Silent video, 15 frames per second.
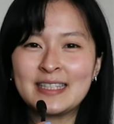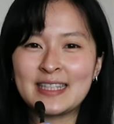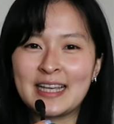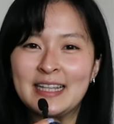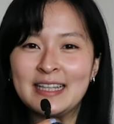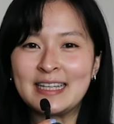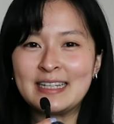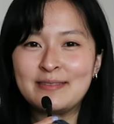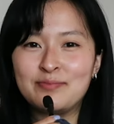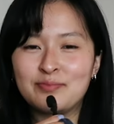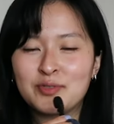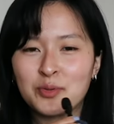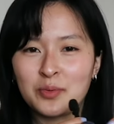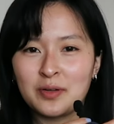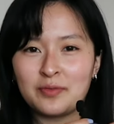slightly
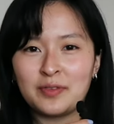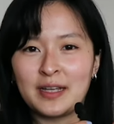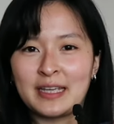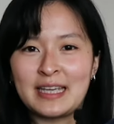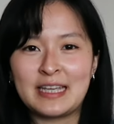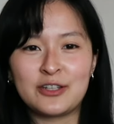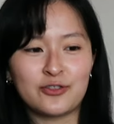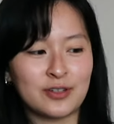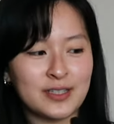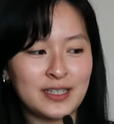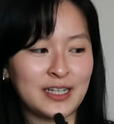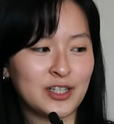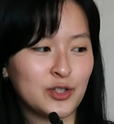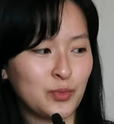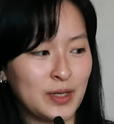sort of like
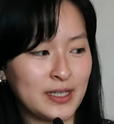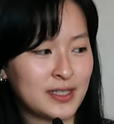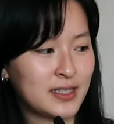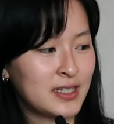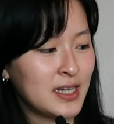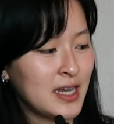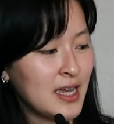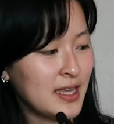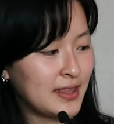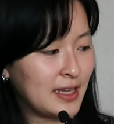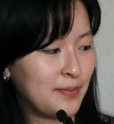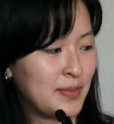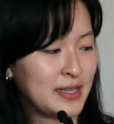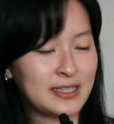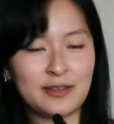interesting twist
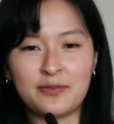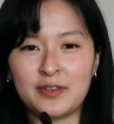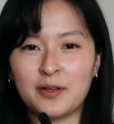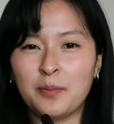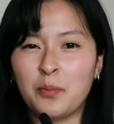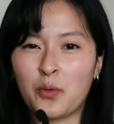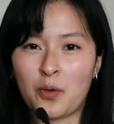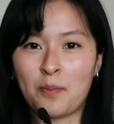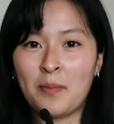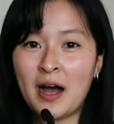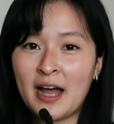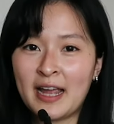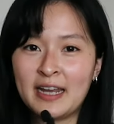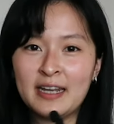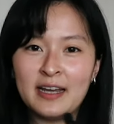that makes it feel more
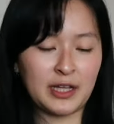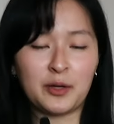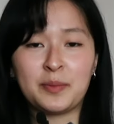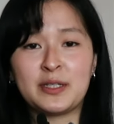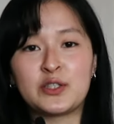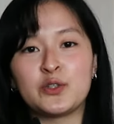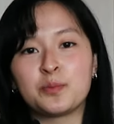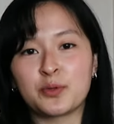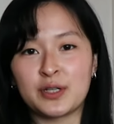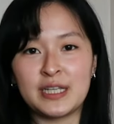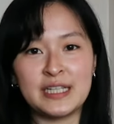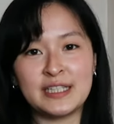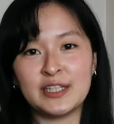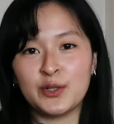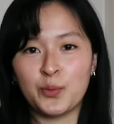mine. That'll be super
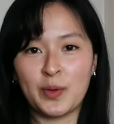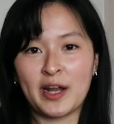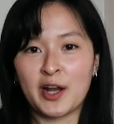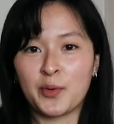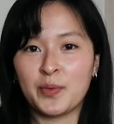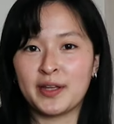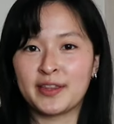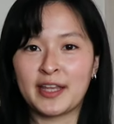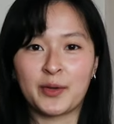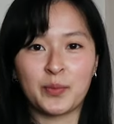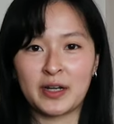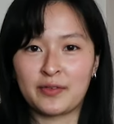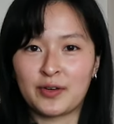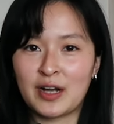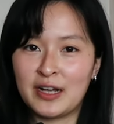easy to wear with like
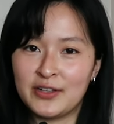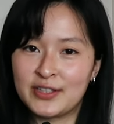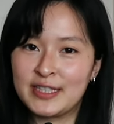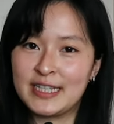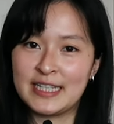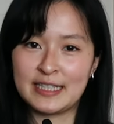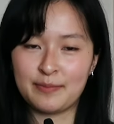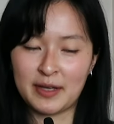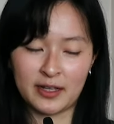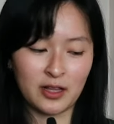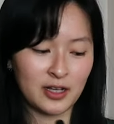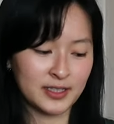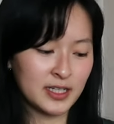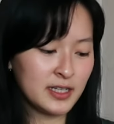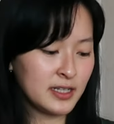whatever else is in my
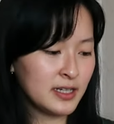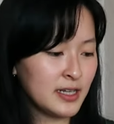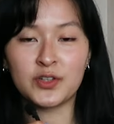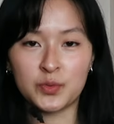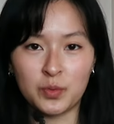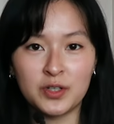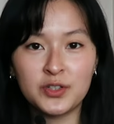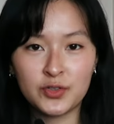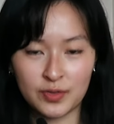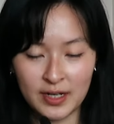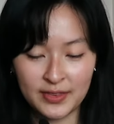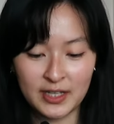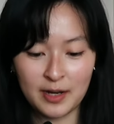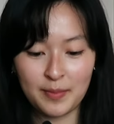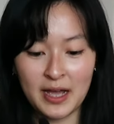closet. There's one
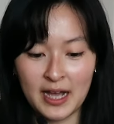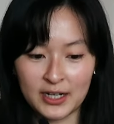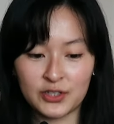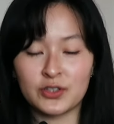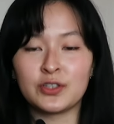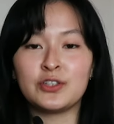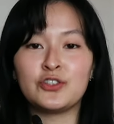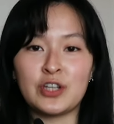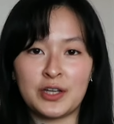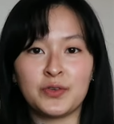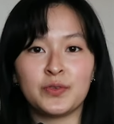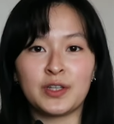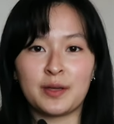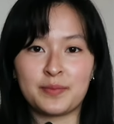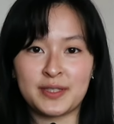trend that I'm actually
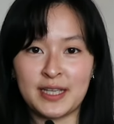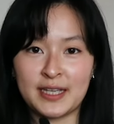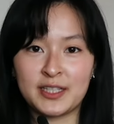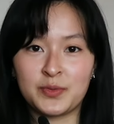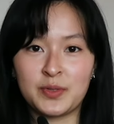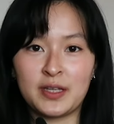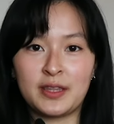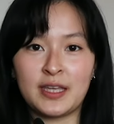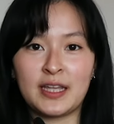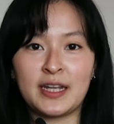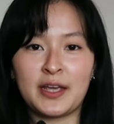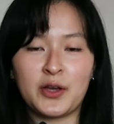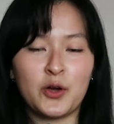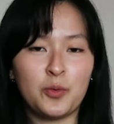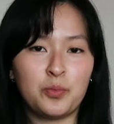genuinely obsessed with, and
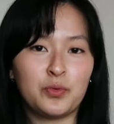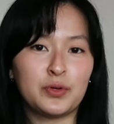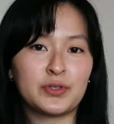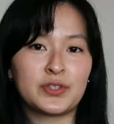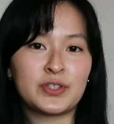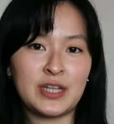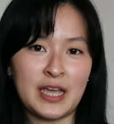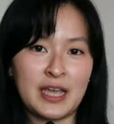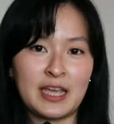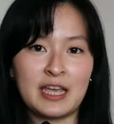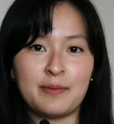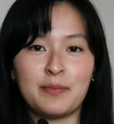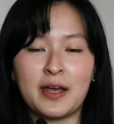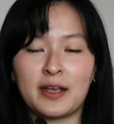I hope will stay in